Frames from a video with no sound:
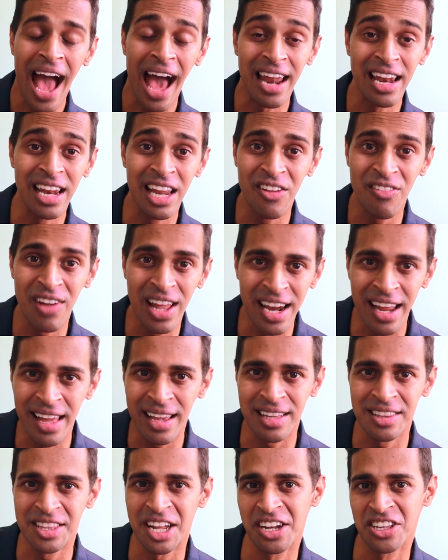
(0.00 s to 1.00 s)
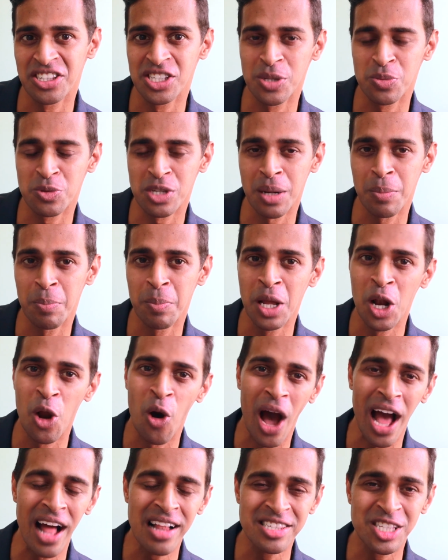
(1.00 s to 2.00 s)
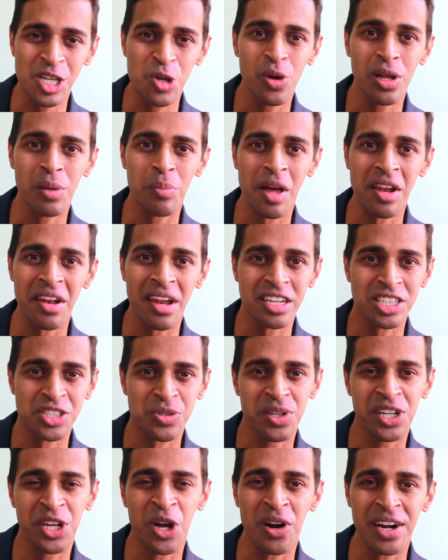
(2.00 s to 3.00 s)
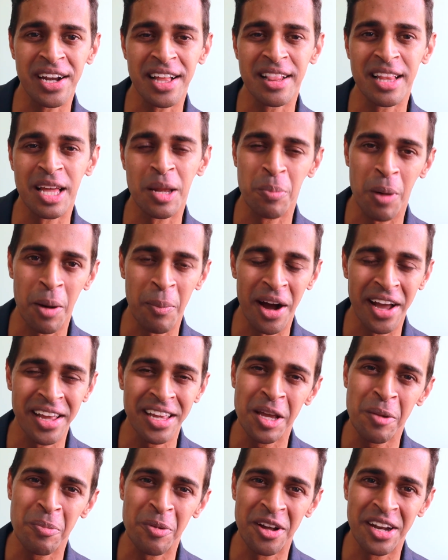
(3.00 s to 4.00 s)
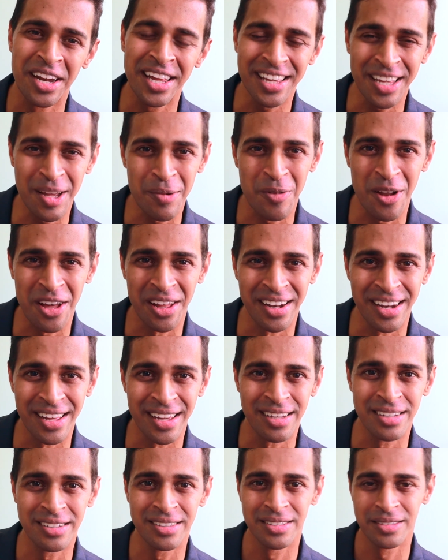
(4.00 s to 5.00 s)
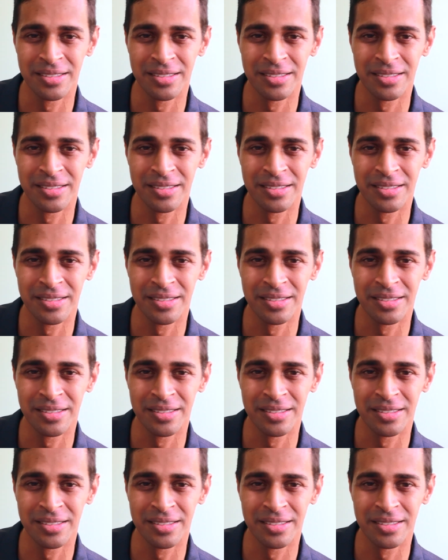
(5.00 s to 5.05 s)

and leave a link in the description below. I'll see you in my next video. Until then, bye bye. Keep earning, keep learning.